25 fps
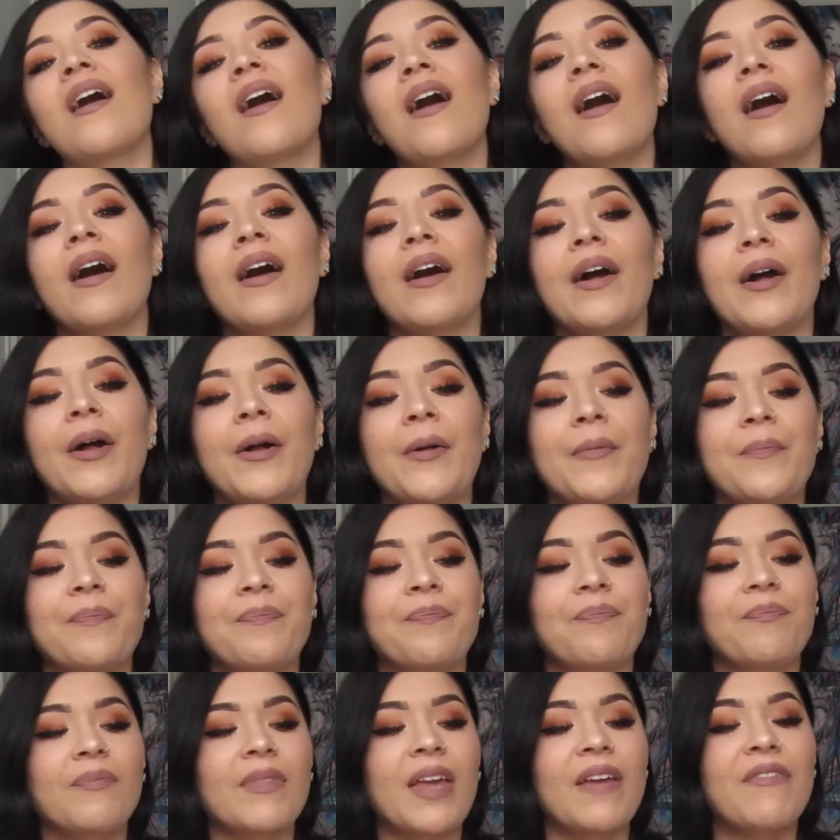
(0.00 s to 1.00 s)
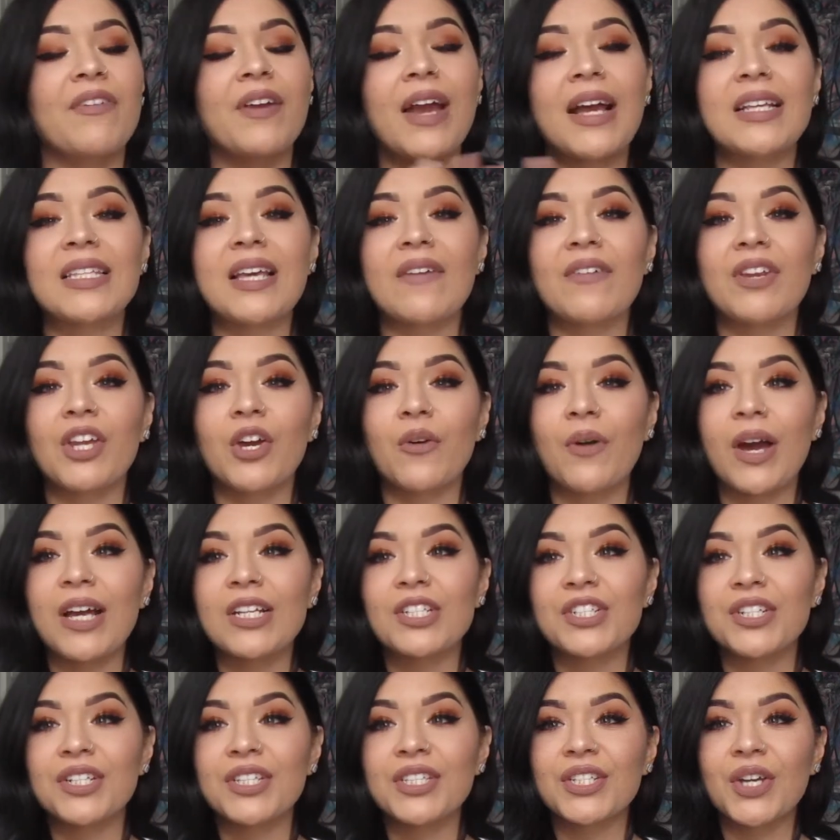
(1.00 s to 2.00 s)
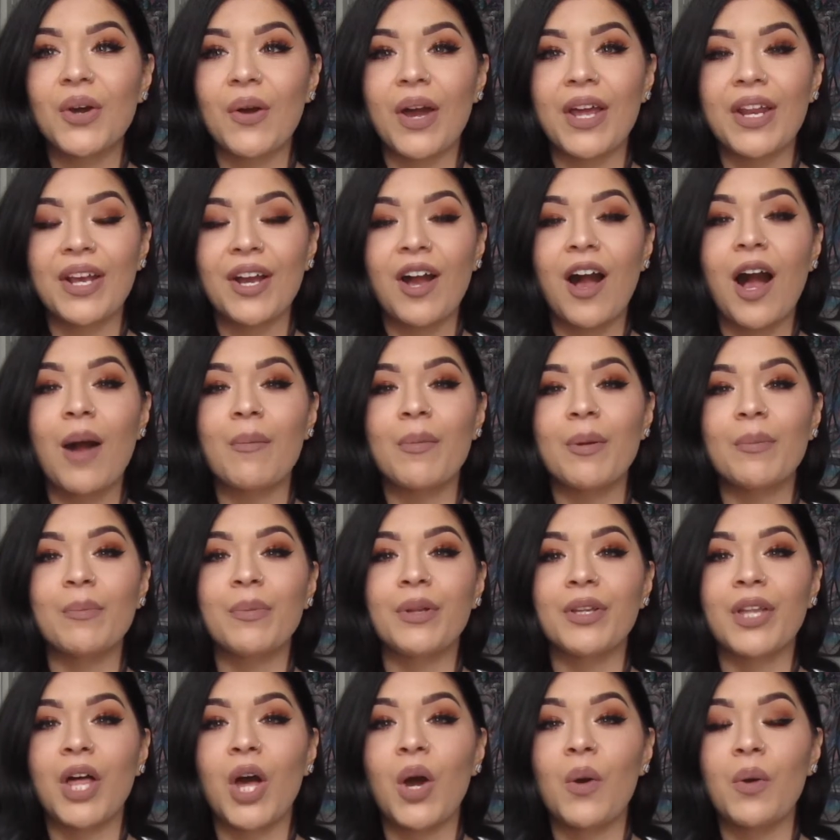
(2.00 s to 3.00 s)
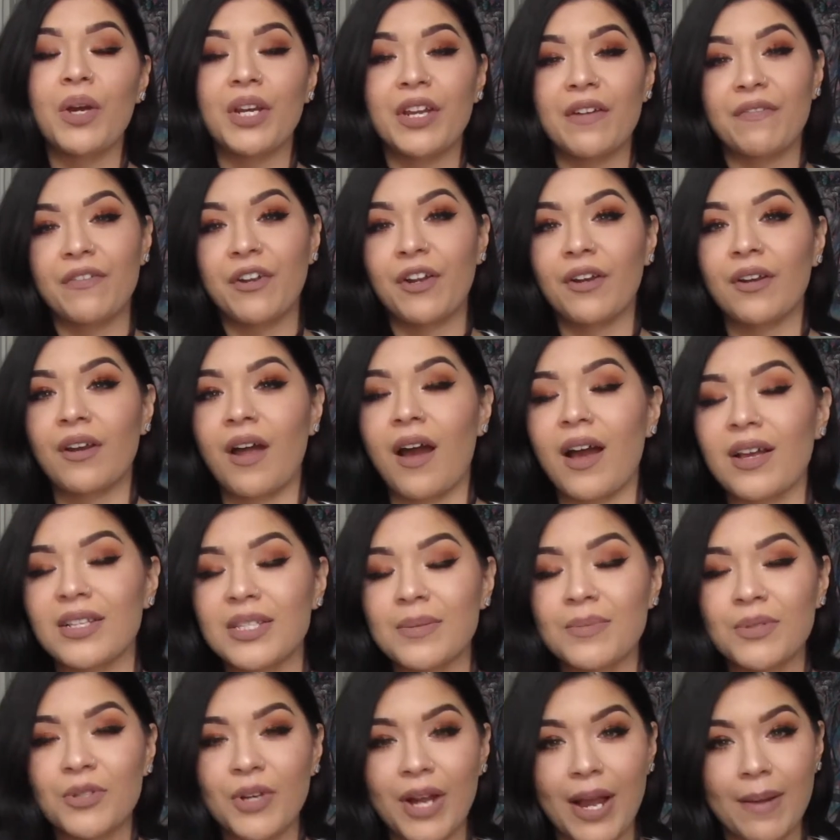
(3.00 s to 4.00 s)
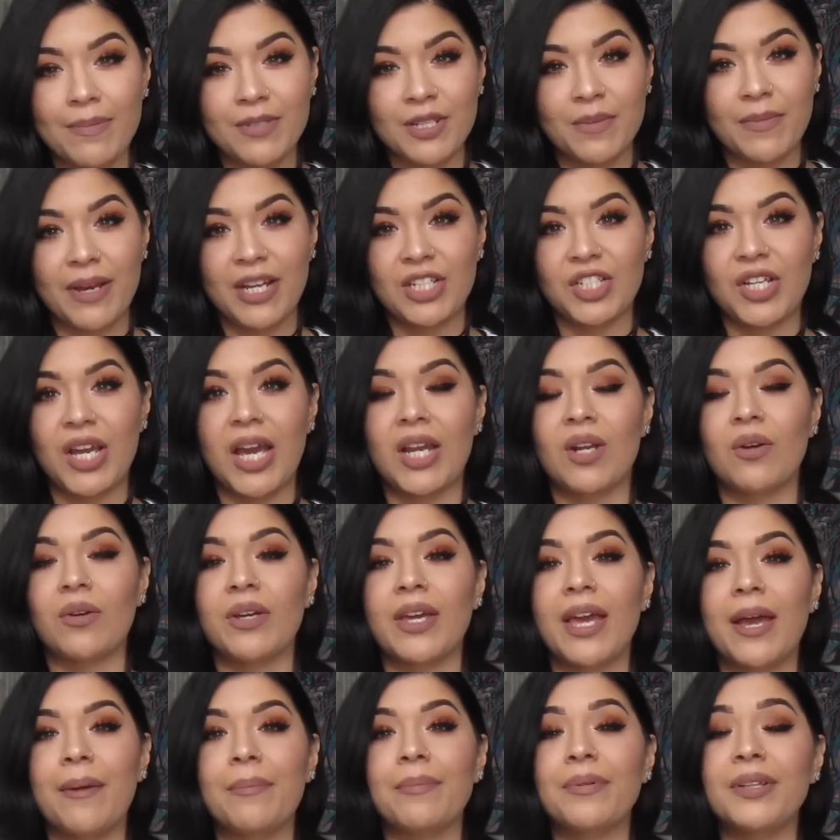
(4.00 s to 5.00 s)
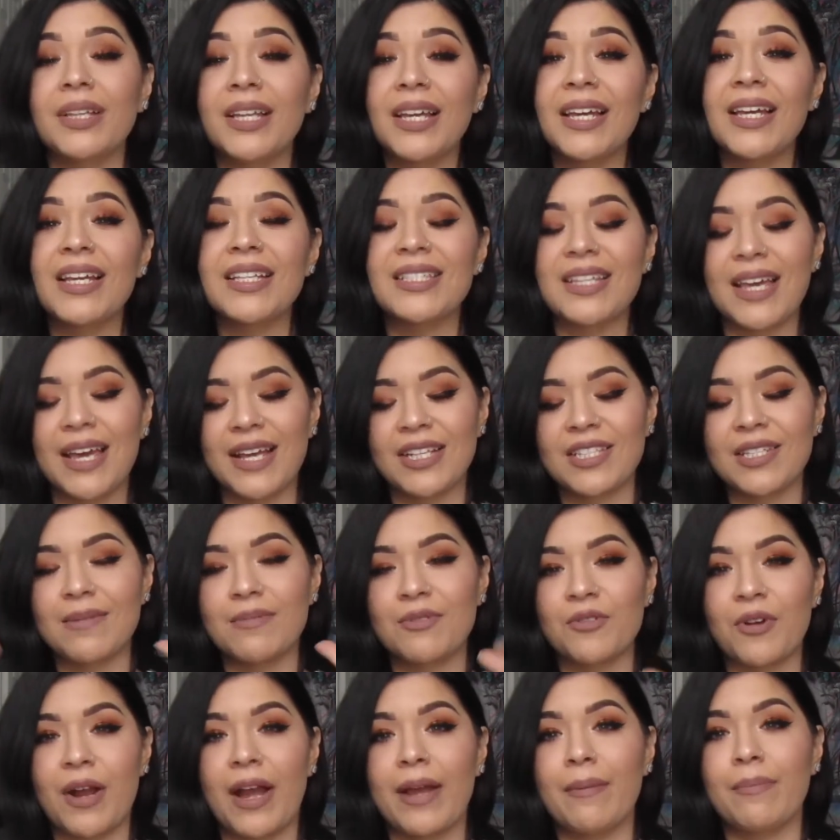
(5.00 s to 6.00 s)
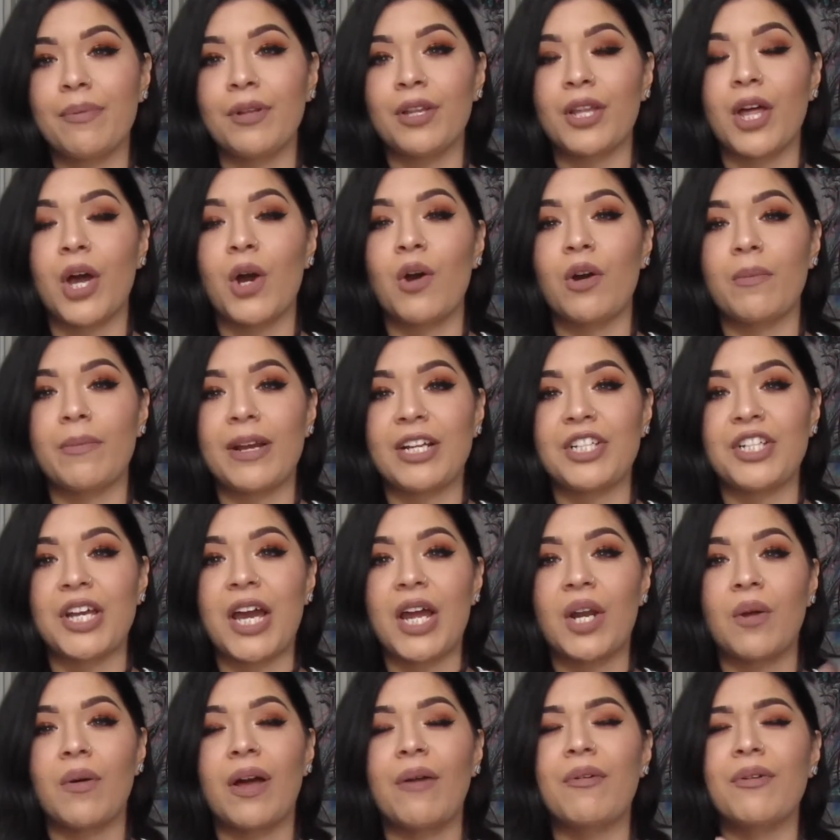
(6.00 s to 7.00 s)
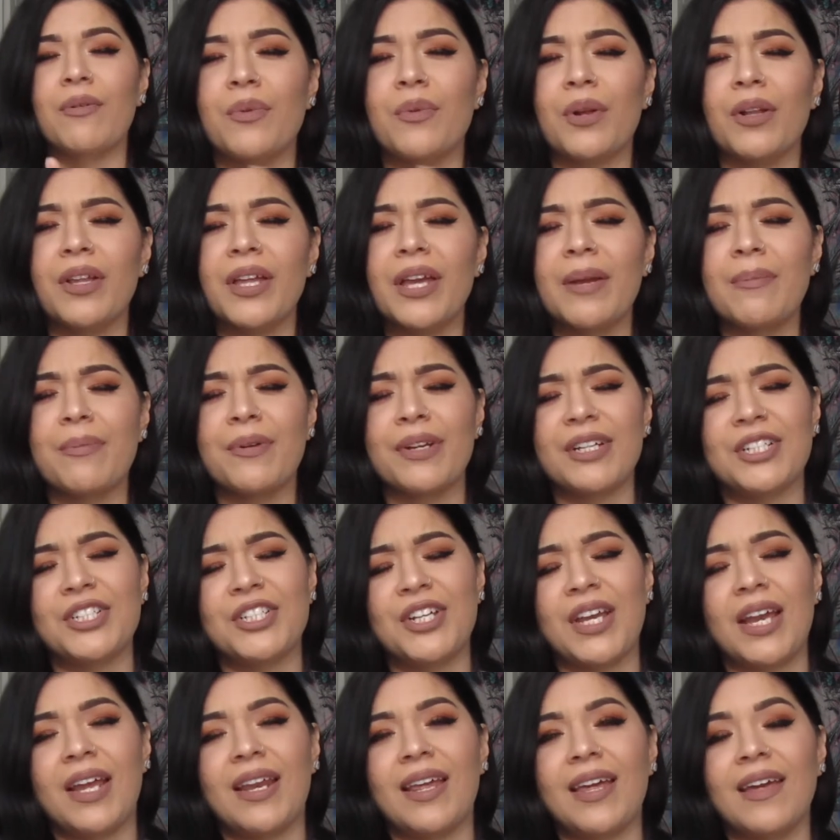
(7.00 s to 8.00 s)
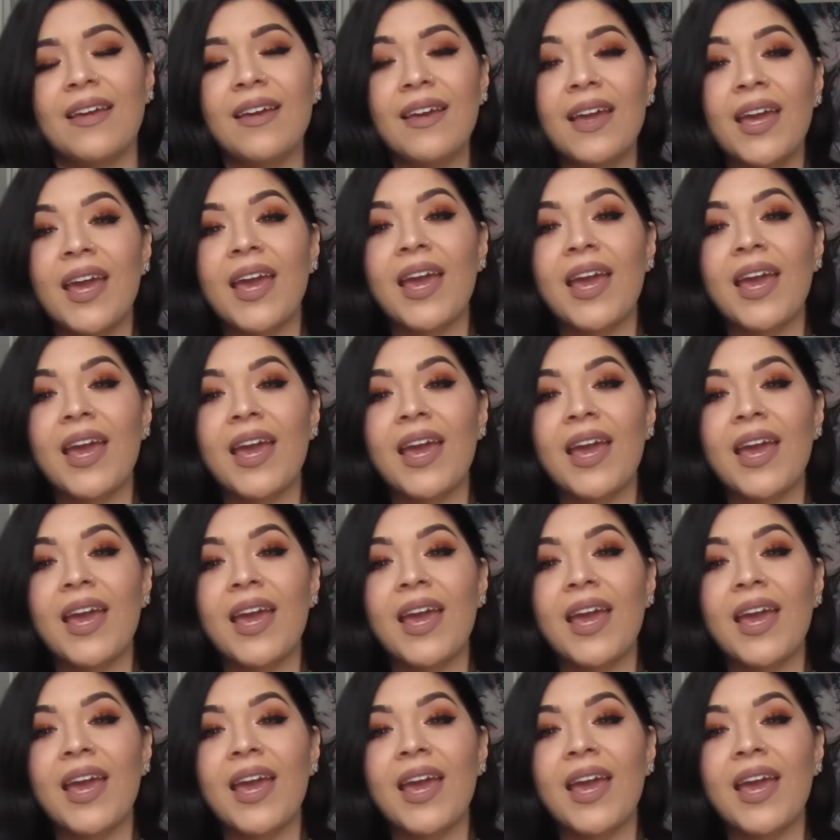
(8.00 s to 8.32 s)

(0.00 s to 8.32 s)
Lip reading: If you guys have any questions, go ahead and comment below. And if you're not subscribed to my channel yet, please hit subscribe below on my channel. I really appreciate it.